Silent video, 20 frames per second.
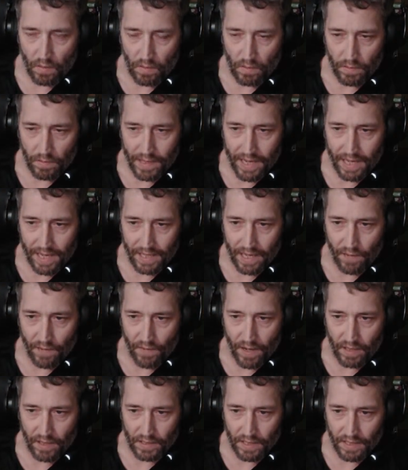We can't lay
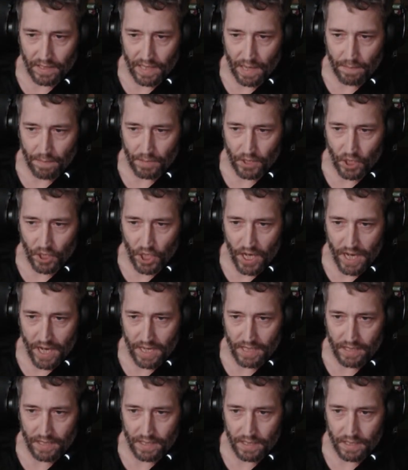rails on top of the
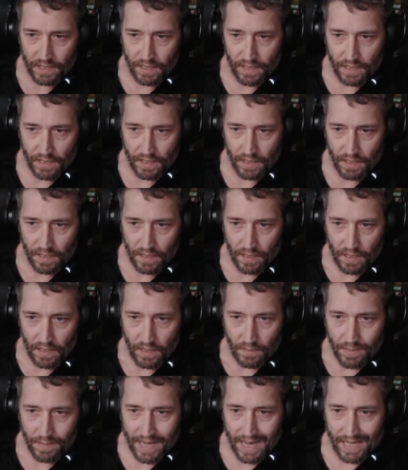chest.
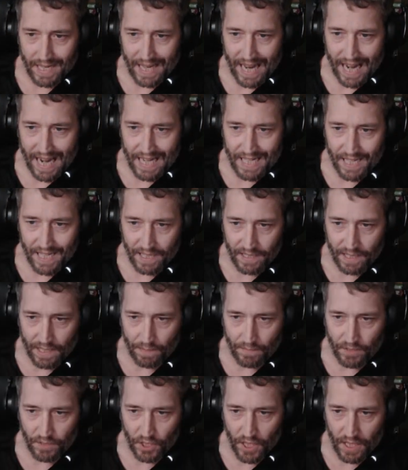We can't lay anything on top
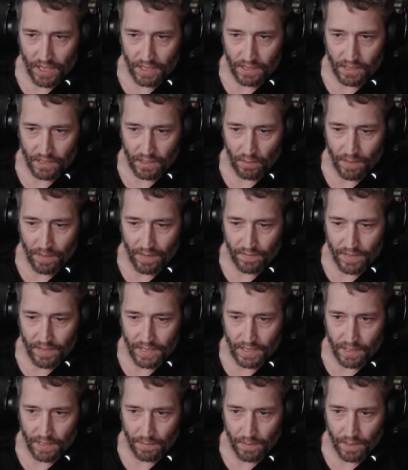of the chest, so we have to think of
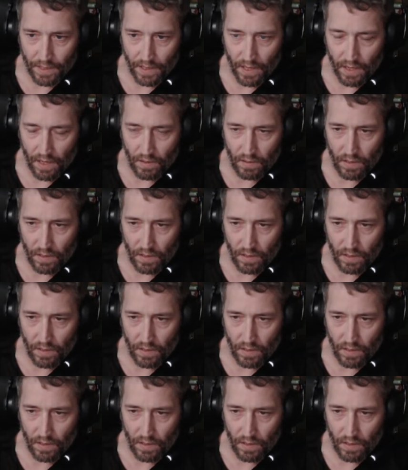something now.